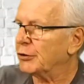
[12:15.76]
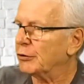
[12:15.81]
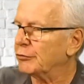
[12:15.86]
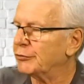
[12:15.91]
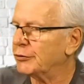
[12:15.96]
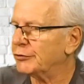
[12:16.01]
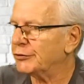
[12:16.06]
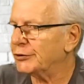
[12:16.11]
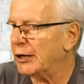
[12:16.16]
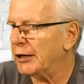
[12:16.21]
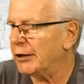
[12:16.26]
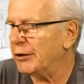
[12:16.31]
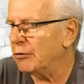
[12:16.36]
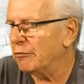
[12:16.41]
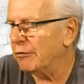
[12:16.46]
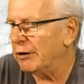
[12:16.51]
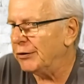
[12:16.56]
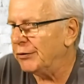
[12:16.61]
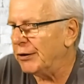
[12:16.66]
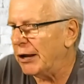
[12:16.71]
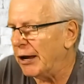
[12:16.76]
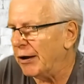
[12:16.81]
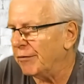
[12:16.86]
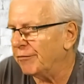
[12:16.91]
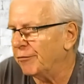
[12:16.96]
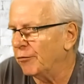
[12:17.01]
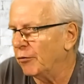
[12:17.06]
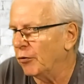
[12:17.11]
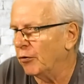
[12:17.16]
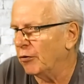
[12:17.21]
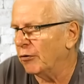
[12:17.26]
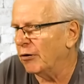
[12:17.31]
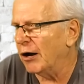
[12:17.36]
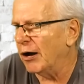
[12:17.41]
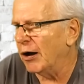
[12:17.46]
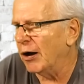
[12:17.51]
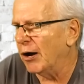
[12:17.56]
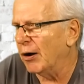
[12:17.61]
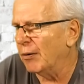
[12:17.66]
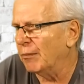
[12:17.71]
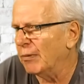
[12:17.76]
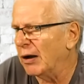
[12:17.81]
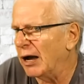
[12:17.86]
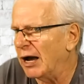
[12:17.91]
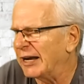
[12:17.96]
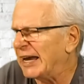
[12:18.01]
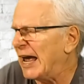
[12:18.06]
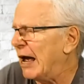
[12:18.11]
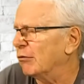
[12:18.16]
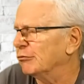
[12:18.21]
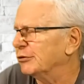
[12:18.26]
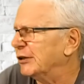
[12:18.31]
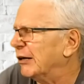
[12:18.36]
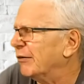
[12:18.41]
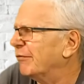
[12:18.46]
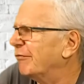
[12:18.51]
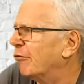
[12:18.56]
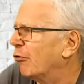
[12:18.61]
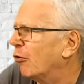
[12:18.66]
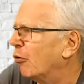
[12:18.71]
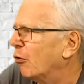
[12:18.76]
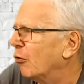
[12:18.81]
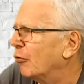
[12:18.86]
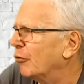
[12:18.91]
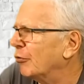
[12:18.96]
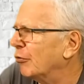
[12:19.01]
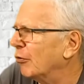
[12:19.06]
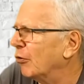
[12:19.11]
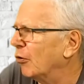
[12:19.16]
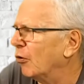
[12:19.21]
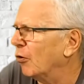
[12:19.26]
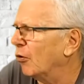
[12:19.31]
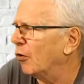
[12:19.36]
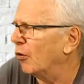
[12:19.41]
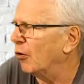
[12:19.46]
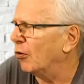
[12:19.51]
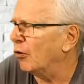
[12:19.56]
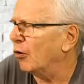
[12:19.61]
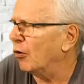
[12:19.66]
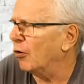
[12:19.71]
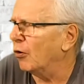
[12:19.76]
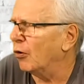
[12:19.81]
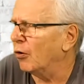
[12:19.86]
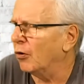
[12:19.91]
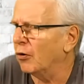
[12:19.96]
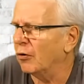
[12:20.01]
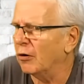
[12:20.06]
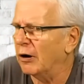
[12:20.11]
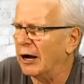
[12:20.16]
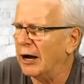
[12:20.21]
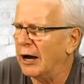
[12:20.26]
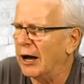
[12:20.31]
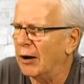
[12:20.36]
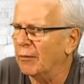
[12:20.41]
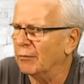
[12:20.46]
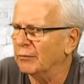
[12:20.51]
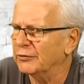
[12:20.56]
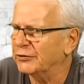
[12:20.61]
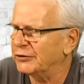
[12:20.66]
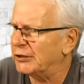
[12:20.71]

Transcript: So say you're in there for accounting fraud or